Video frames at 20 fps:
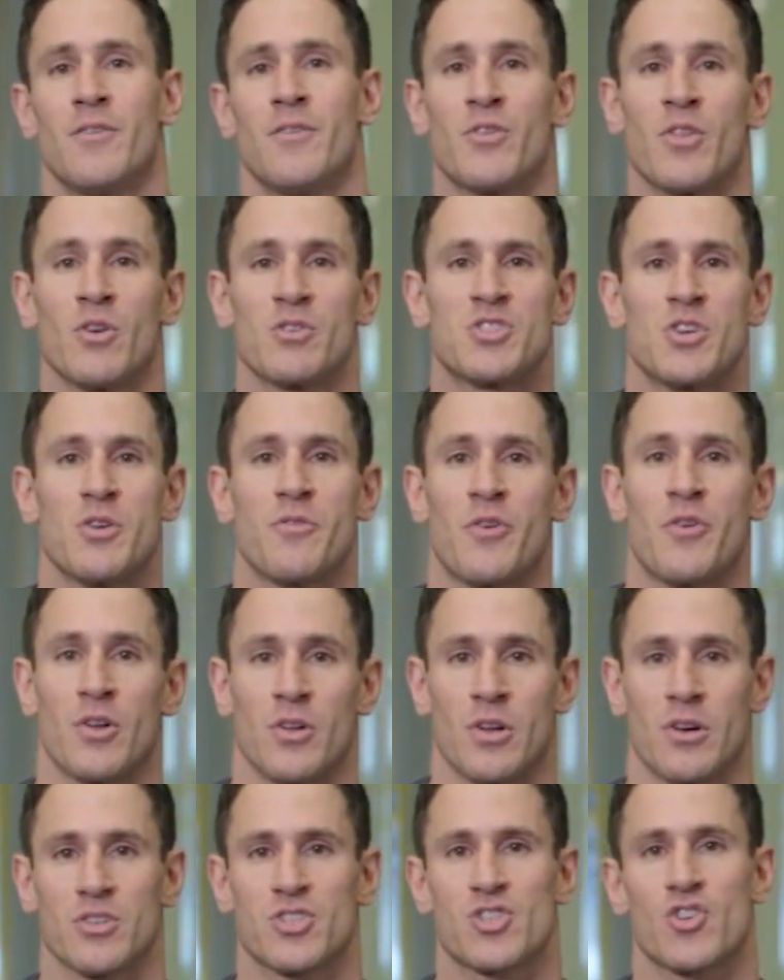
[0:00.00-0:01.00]
For those of you who feel
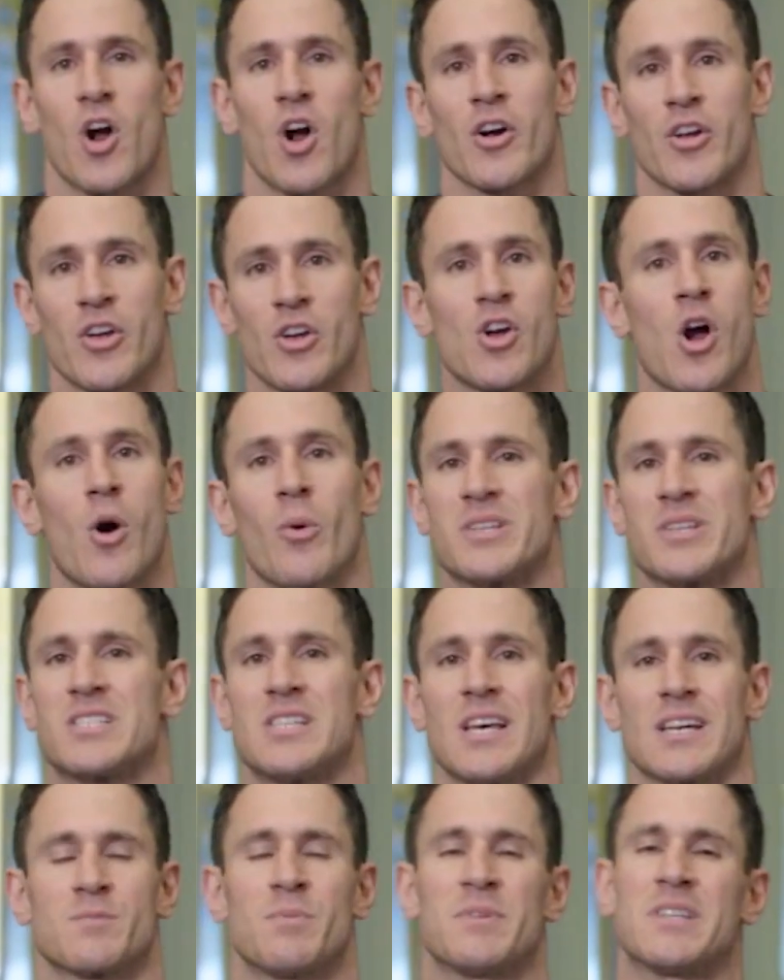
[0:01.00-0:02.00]
a little stronger, you can go with
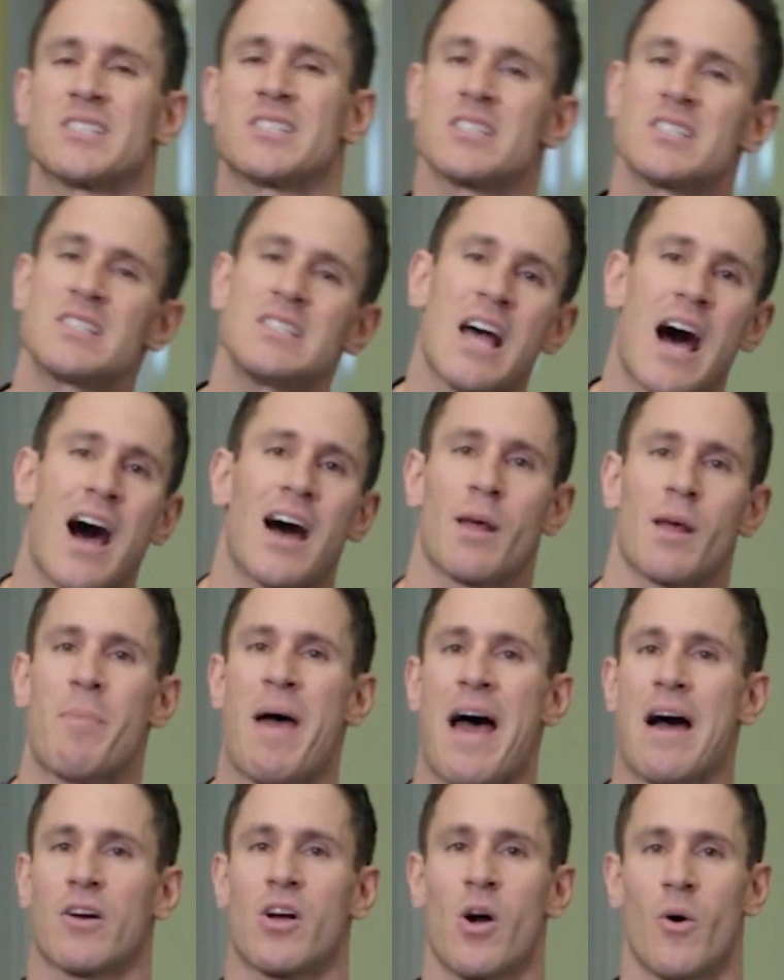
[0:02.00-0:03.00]
6, but this is not
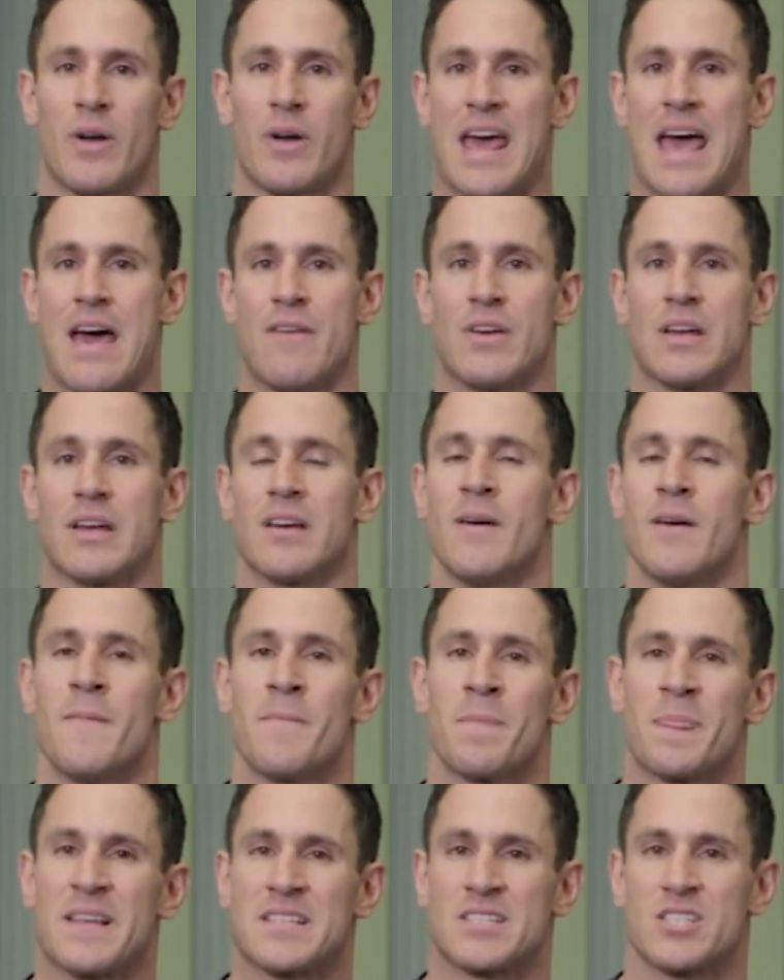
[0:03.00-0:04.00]
about going heavy.
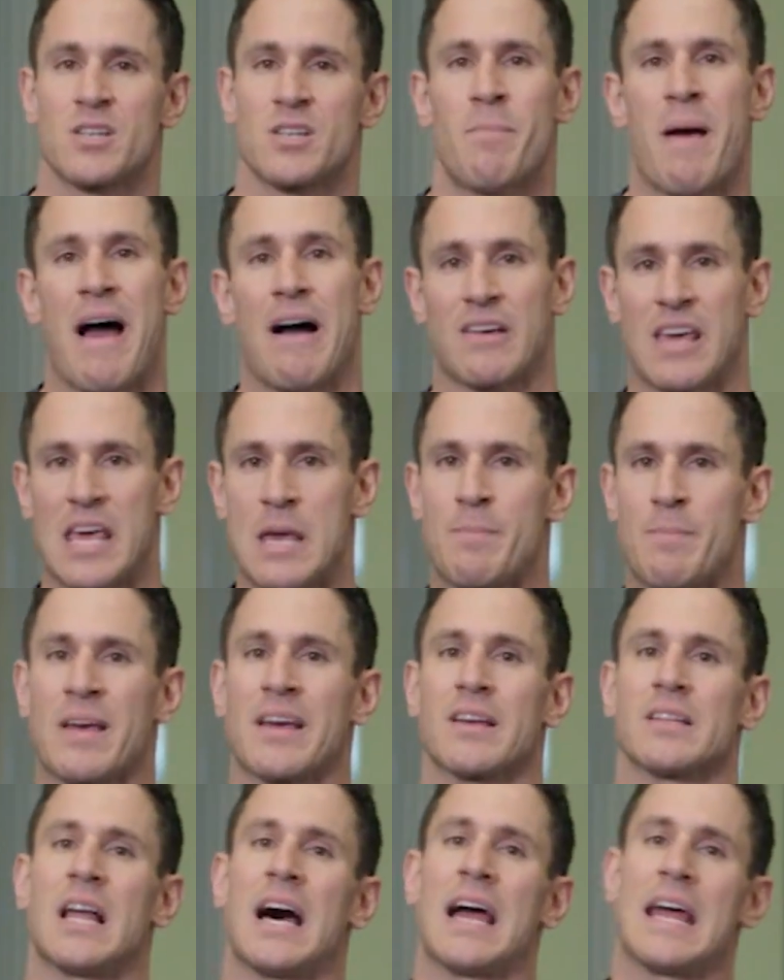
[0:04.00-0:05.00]
This is about
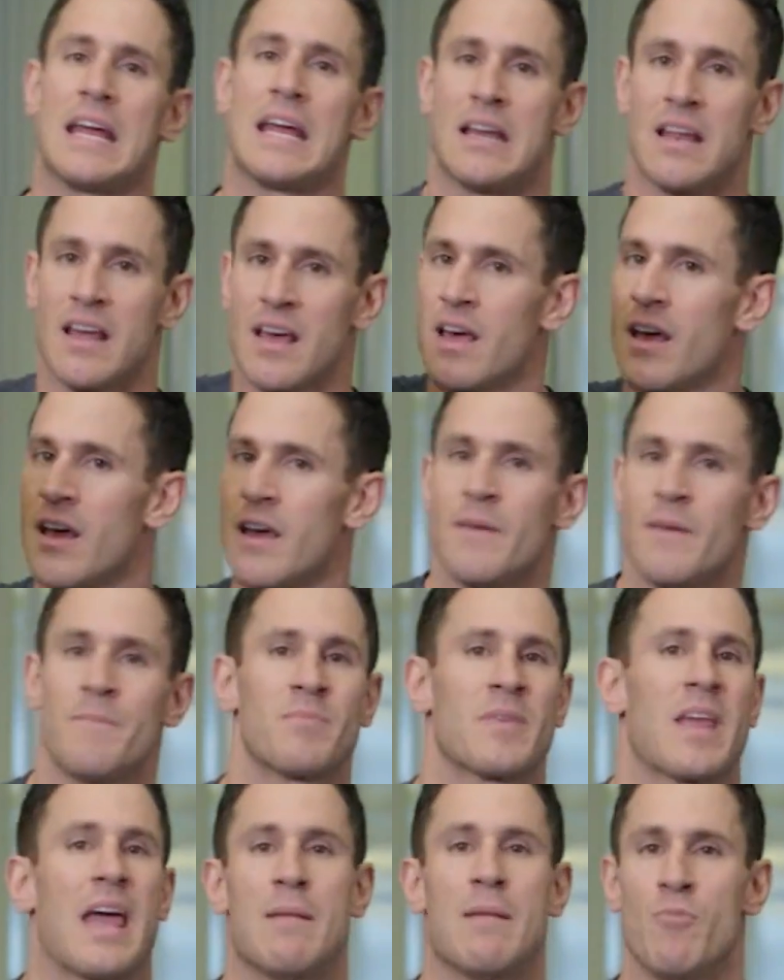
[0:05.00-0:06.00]
keeping it light
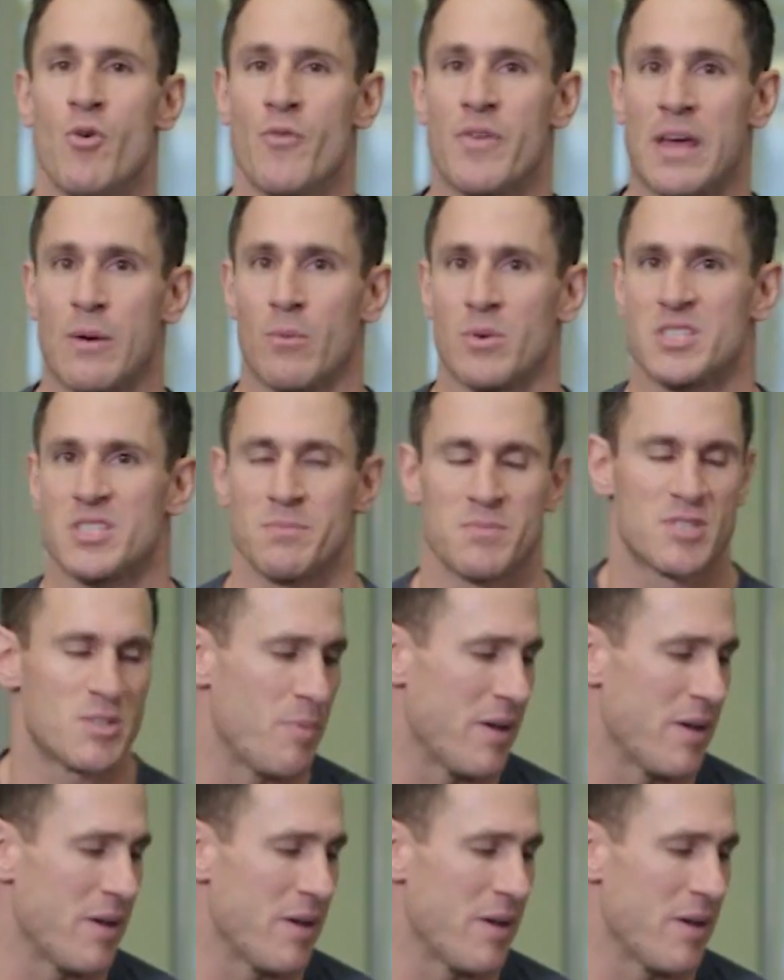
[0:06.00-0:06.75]
and moving it with some